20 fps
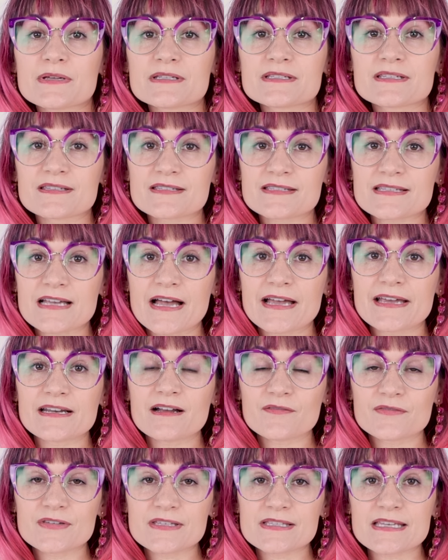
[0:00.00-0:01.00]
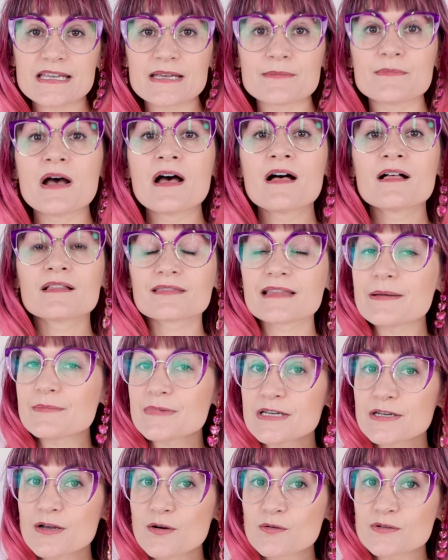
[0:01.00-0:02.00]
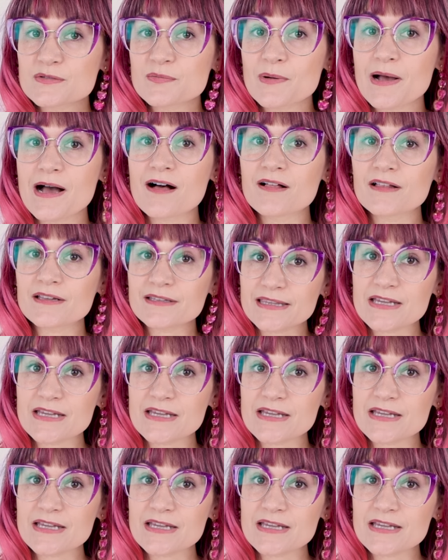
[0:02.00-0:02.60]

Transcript: into the side of the seam, let me know as well.